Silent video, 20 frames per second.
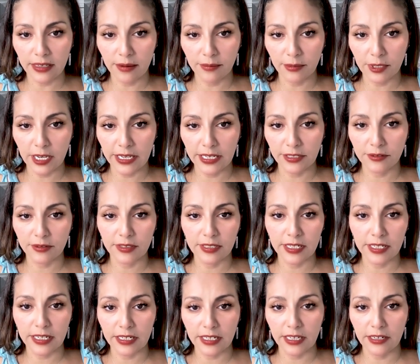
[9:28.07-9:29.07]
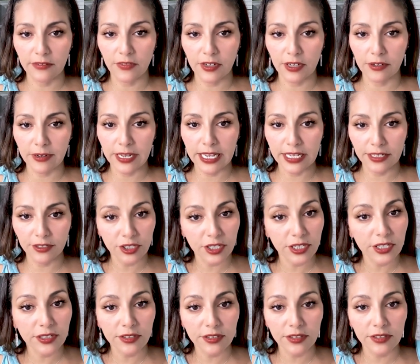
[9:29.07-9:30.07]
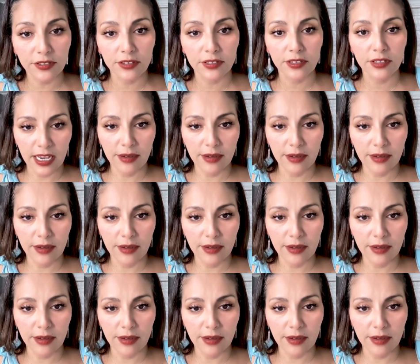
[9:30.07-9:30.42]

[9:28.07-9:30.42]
I'm not interested in variations.